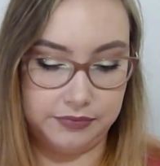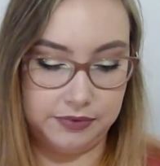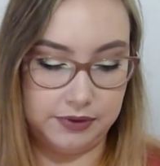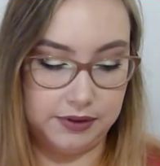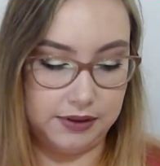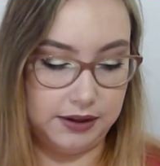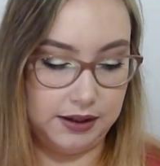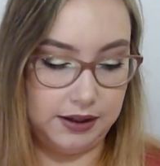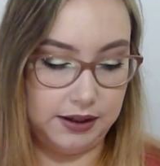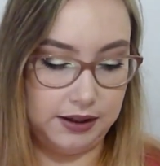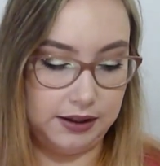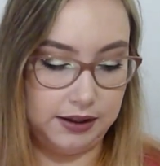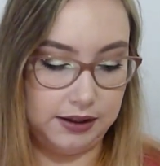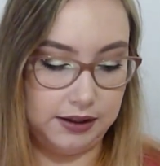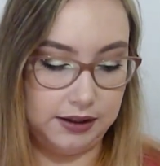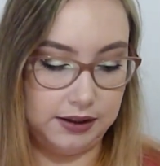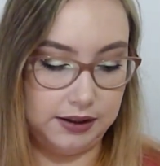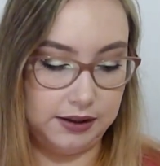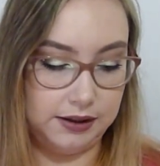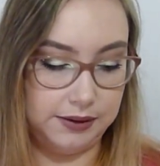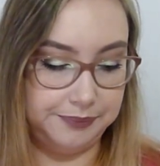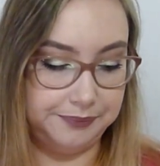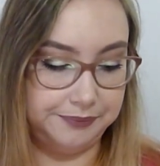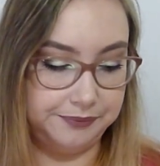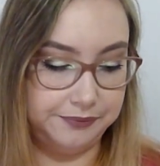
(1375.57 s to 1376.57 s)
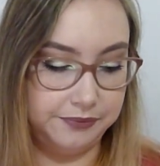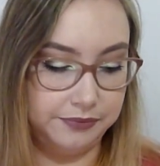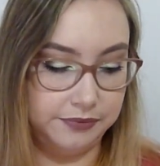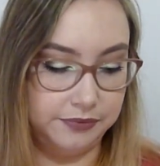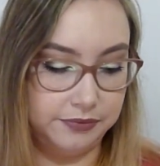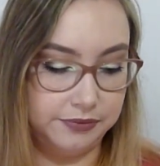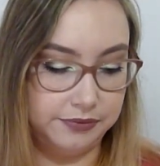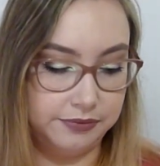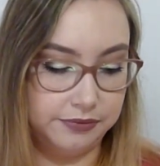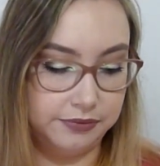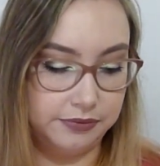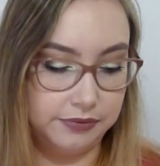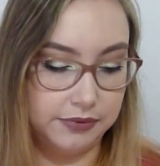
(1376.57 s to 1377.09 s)
The
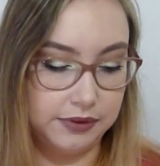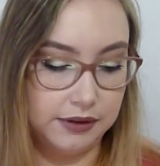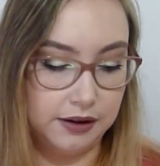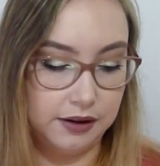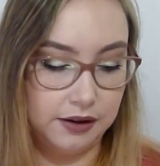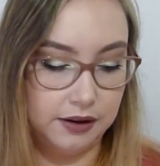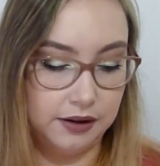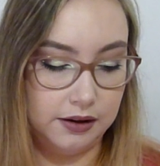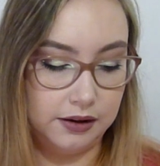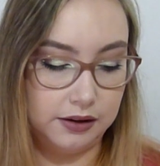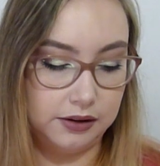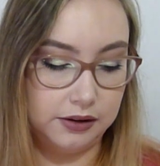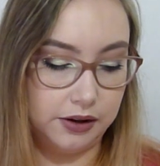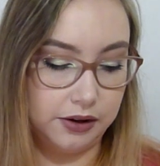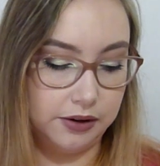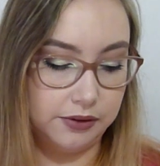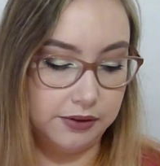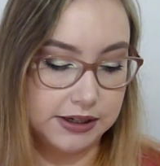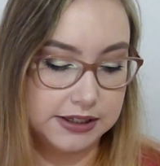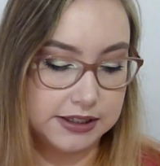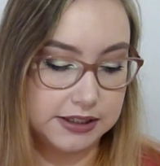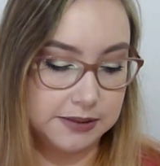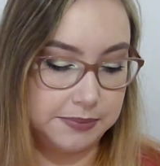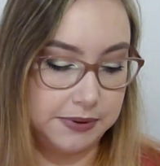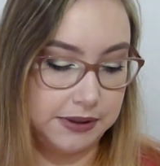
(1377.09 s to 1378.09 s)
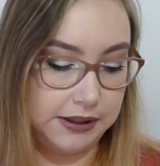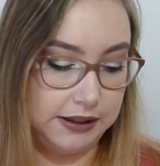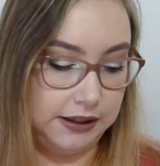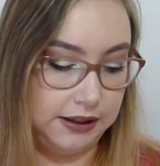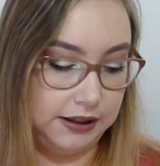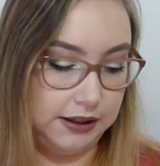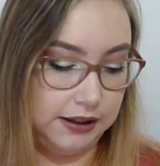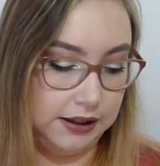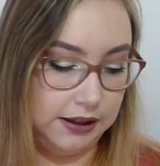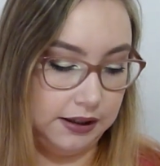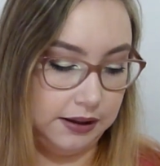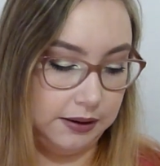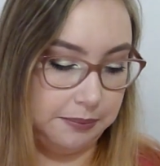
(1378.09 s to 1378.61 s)
Glow
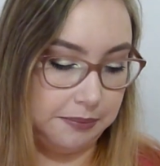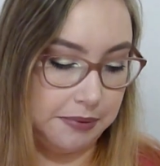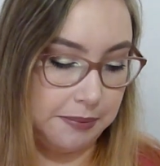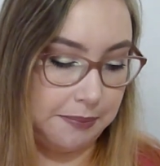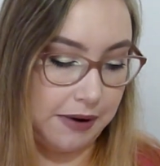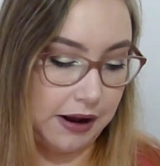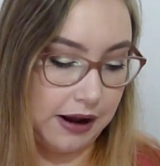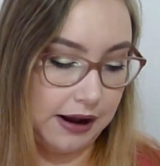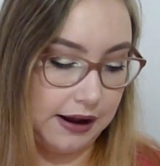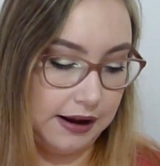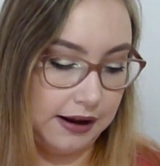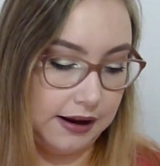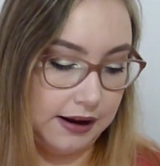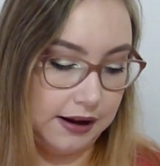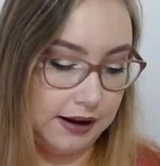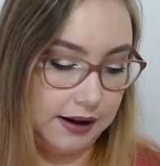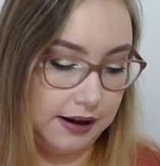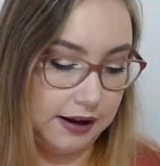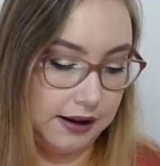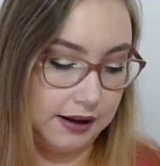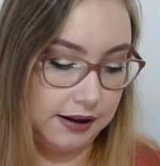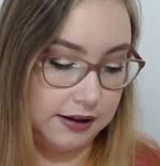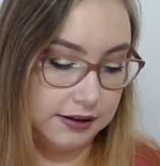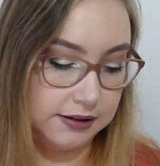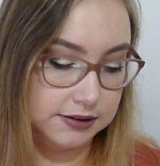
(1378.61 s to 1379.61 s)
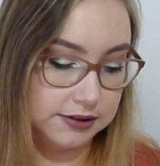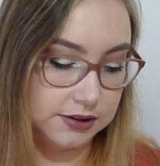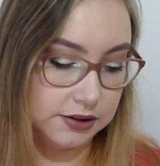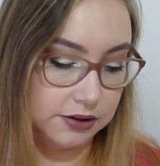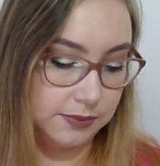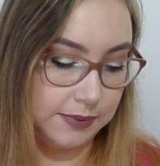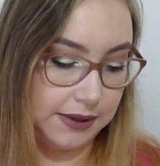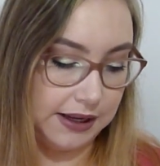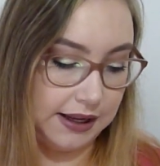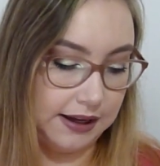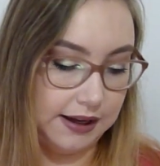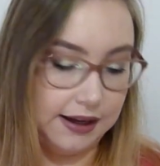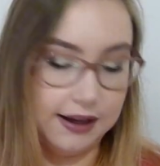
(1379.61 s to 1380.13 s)
Recipe Papaya
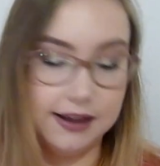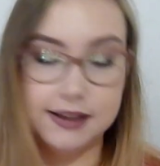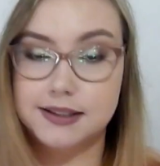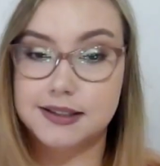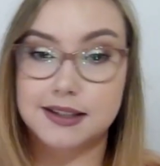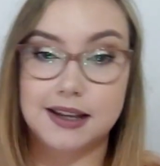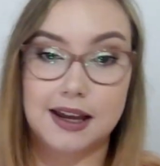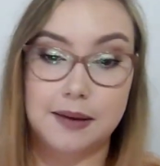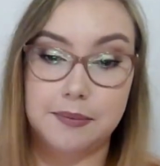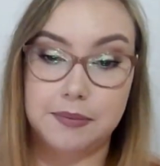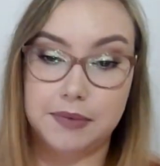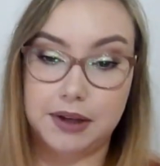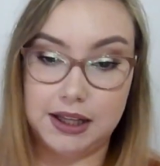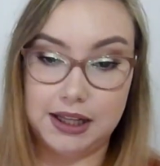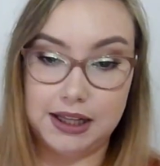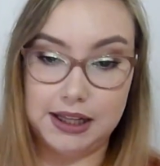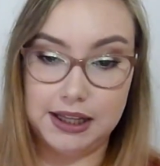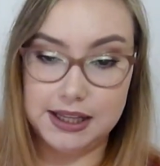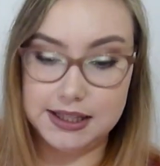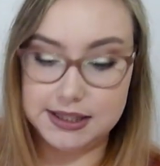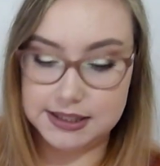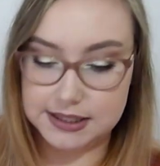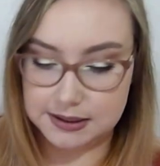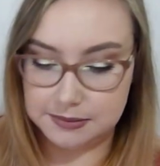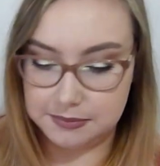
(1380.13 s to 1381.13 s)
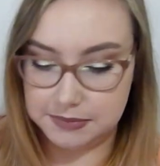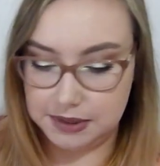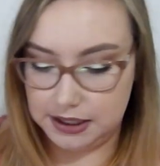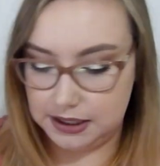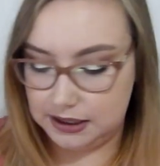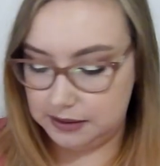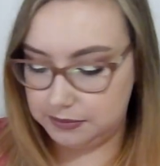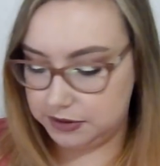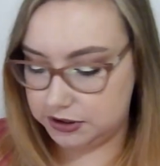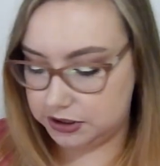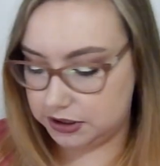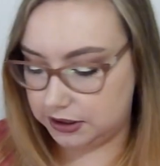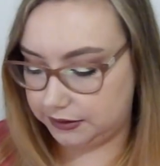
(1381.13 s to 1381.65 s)
Sorbet Enzyme Cleansing
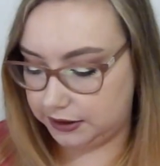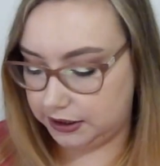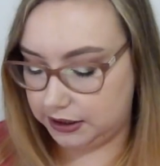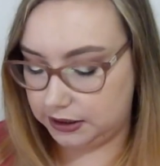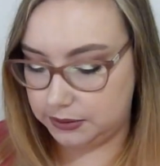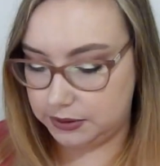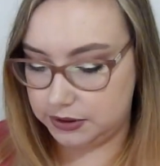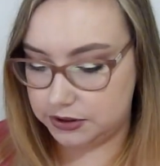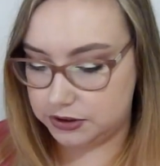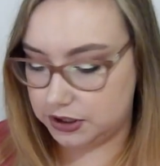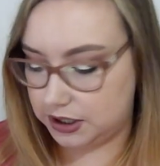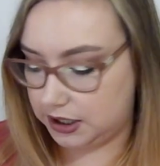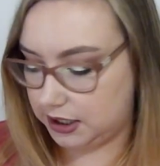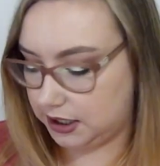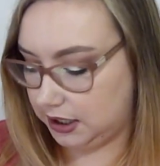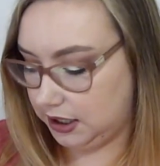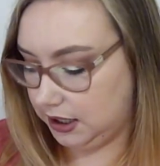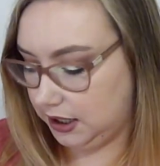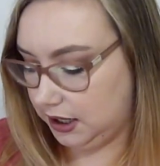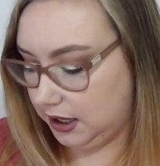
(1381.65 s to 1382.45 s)
Balm, which I really want to try.